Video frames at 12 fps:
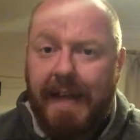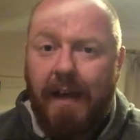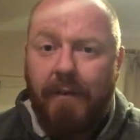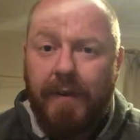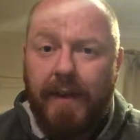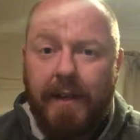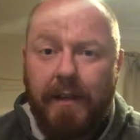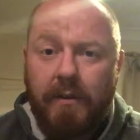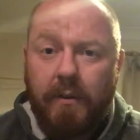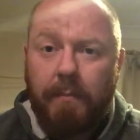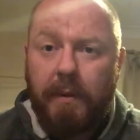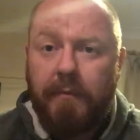out of it and
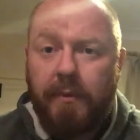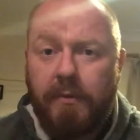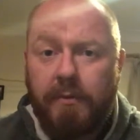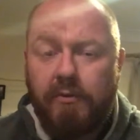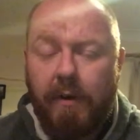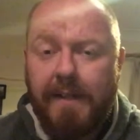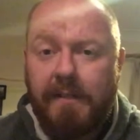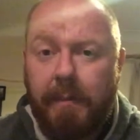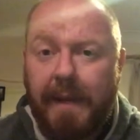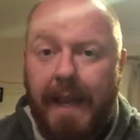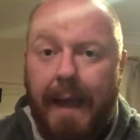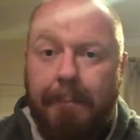not bothered trying to
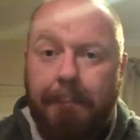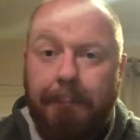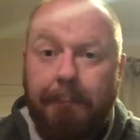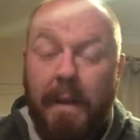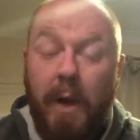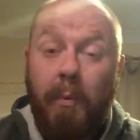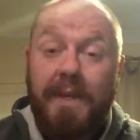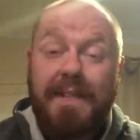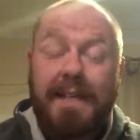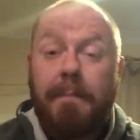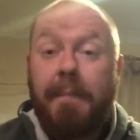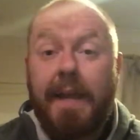make a, a
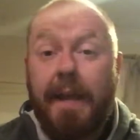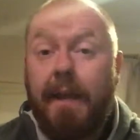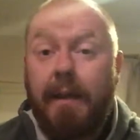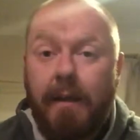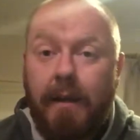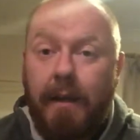whiskey beer,